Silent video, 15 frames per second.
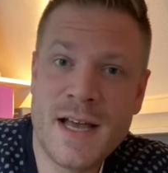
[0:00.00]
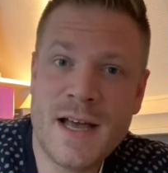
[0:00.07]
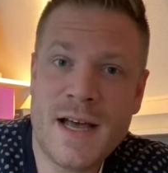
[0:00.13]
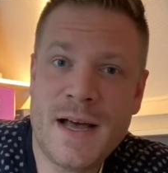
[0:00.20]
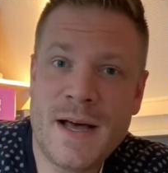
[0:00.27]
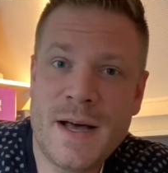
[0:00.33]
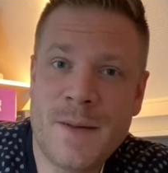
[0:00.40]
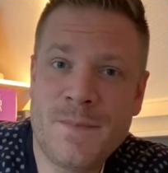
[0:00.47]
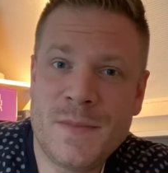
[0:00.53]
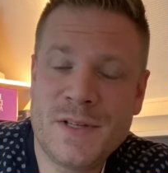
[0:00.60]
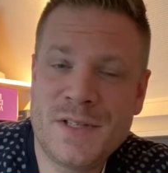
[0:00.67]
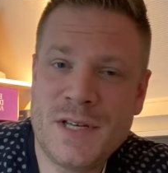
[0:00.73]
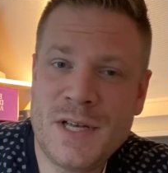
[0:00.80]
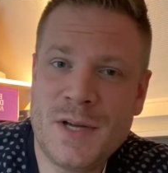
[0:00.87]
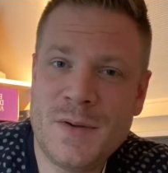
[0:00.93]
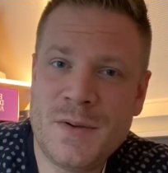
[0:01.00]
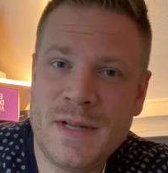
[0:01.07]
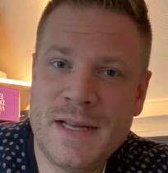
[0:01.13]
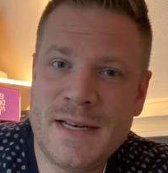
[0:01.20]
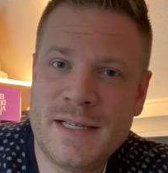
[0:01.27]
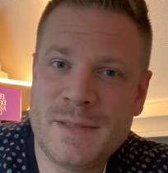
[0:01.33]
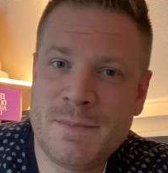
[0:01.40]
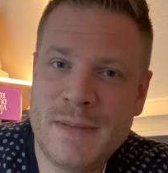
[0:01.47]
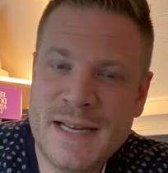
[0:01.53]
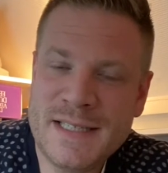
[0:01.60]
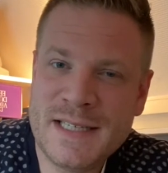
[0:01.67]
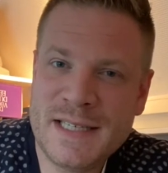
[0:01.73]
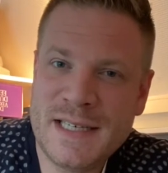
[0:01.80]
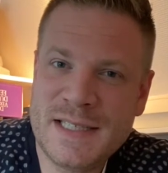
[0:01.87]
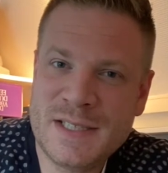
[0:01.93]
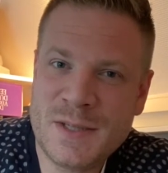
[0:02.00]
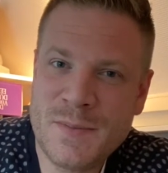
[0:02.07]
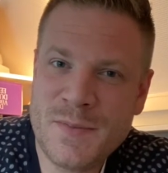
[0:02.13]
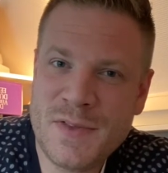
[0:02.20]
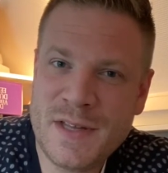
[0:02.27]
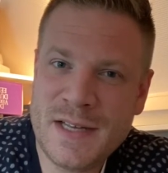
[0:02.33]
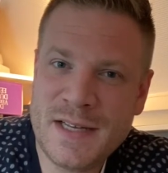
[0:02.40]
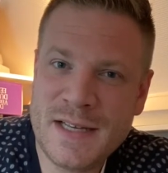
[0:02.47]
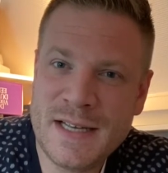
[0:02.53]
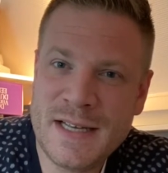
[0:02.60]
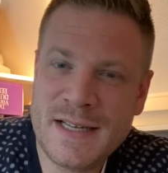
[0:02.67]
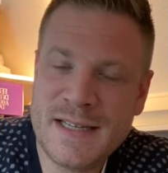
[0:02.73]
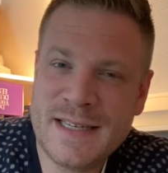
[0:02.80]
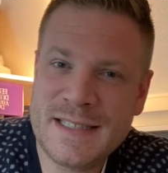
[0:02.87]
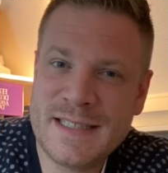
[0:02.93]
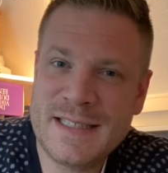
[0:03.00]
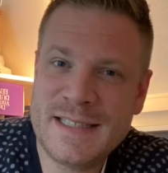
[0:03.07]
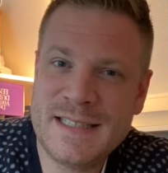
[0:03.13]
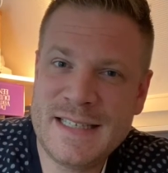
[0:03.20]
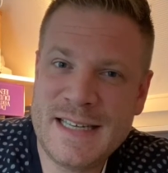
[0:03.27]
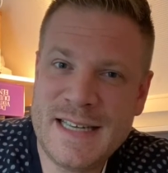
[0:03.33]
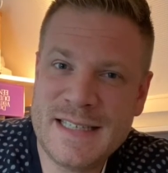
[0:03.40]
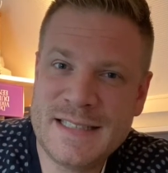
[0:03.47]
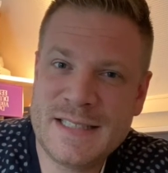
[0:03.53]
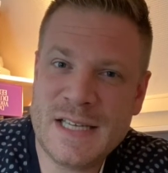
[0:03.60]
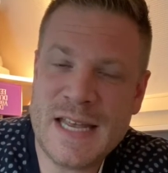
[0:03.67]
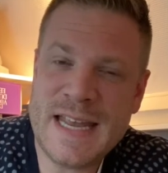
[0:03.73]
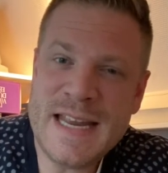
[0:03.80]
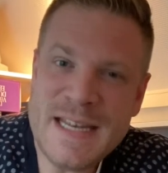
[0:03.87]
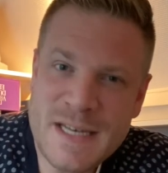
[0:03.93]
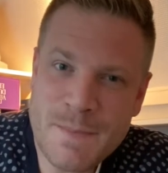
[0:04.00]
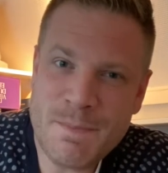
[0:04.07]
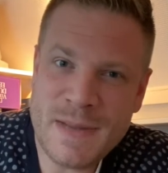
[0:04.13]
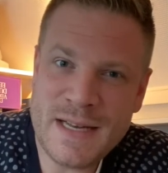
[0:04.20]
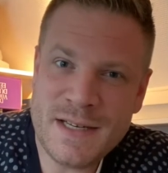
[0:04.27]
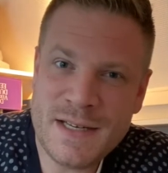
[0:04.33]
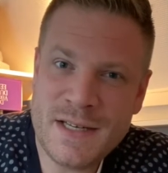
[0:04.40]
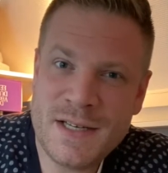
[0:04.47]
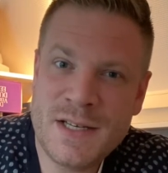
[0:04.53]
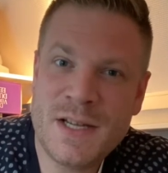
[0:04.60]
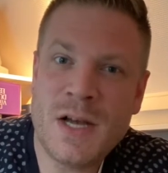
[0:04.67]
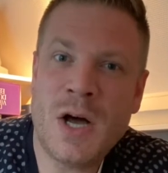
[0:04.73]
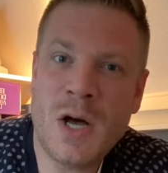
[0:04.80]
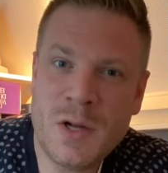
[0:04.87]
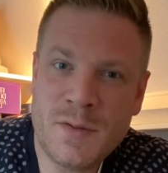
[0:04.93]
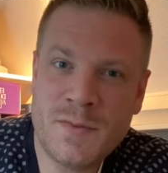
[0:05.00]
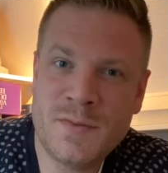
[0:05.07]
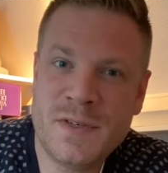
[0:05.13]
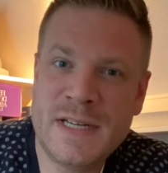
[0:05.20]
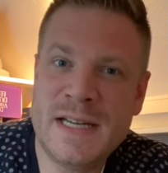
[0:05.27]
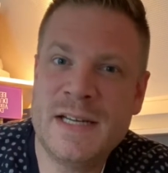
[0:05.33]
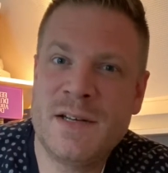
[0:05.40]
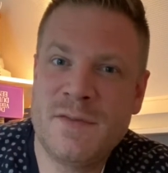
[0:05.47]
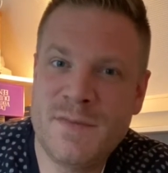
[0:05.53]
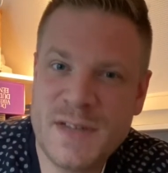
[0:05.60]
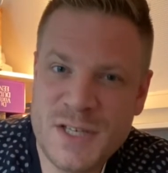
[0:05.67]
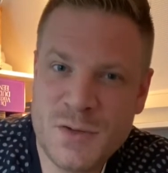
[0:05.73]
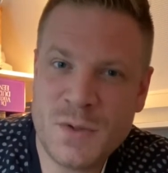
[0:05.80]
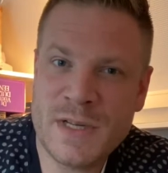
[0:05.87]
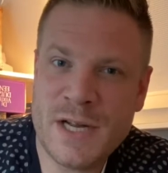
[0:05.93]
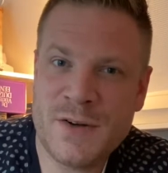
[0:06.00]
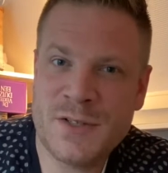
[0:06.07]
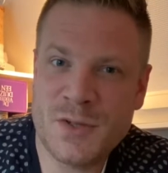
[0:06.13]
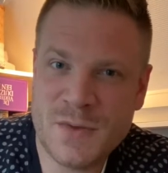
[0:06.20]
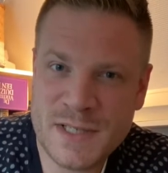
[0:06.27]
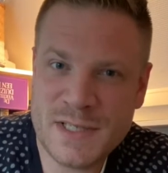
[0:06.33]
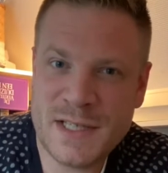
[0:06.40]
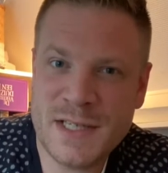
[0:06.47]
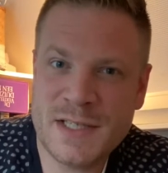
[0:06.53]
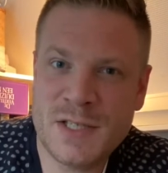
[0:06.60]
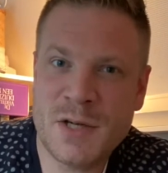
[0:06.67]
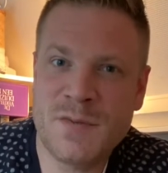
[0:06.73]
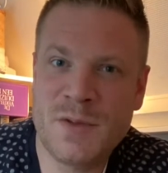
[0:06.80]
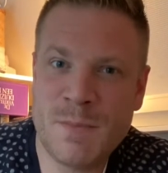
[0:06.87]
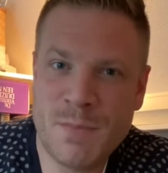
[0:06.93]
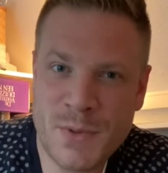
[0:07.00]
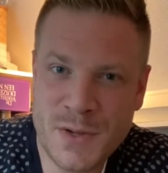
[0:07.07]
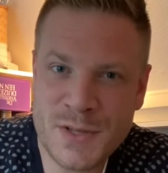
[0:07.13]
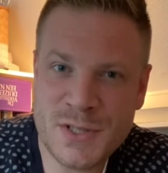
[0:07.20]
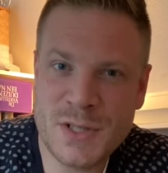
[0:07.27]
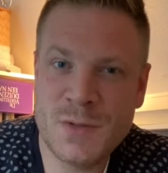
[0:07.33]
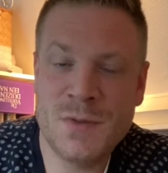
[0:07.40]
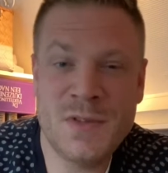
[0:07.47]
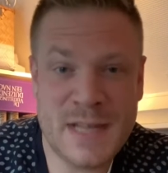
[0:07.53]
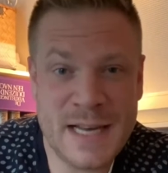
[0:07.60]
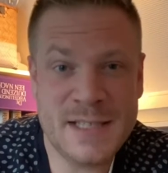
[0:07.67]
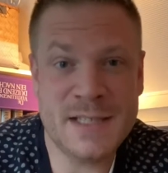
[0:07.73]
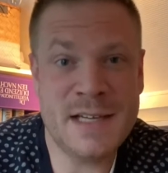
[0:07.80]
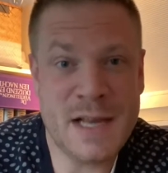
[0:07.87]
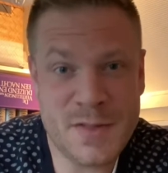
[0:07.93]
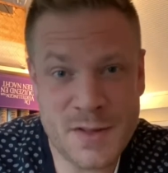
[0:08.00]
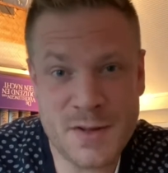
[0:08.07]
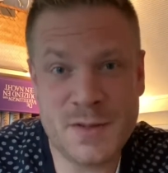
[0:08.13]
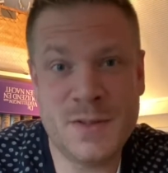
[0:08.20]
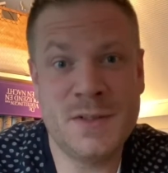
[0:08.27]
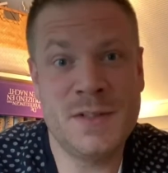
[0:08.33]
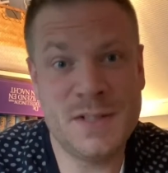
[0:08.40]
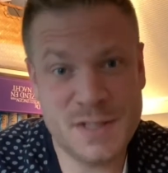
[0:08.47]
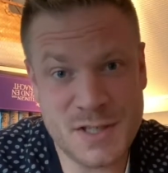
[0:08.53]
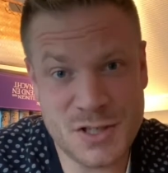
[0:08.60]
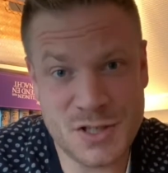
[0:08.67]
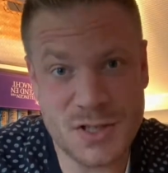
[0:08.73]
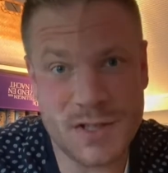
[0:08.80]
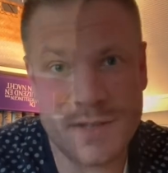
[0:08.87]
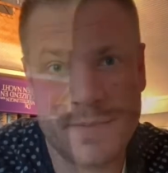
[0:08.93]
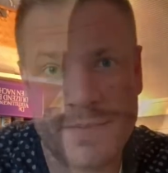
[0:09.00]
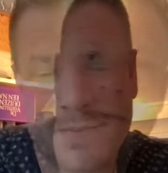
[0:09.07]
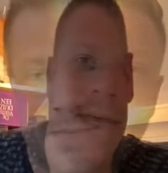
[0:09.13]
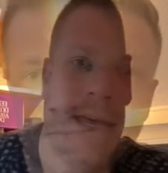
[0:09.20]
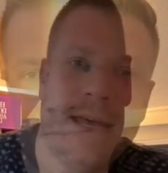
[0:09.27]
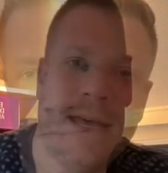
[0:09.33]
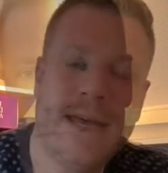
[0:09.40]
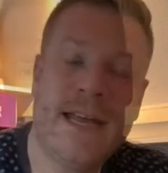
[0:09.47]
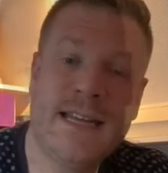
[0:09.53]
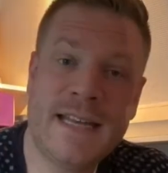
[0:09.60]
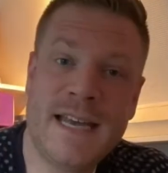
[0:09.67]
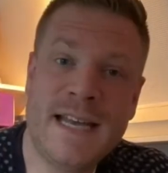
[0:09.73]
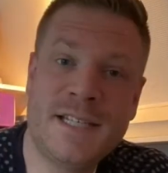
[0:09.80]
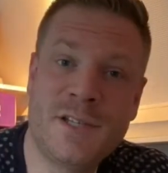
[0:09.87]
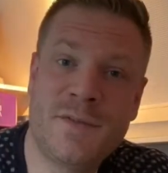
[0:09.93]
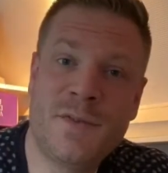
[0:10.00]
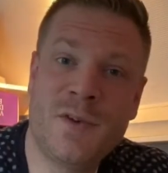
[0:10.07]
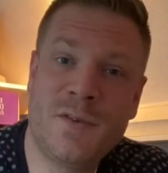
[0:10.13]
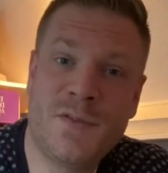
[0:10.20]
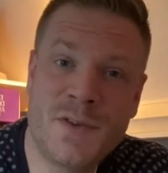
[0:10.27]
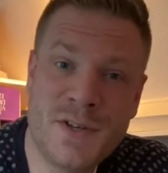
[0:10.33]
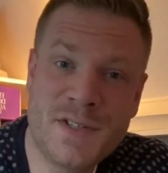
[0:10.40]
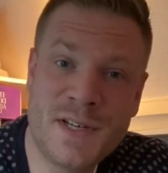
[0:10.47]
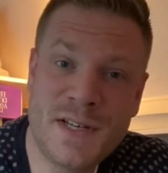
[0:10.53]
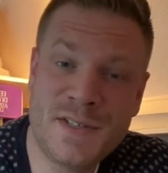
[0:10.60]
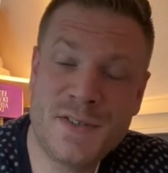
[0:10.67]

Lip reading: So it is basically something that is independent of the individual characteristics of the person who takes an ethical decision. In case of universalist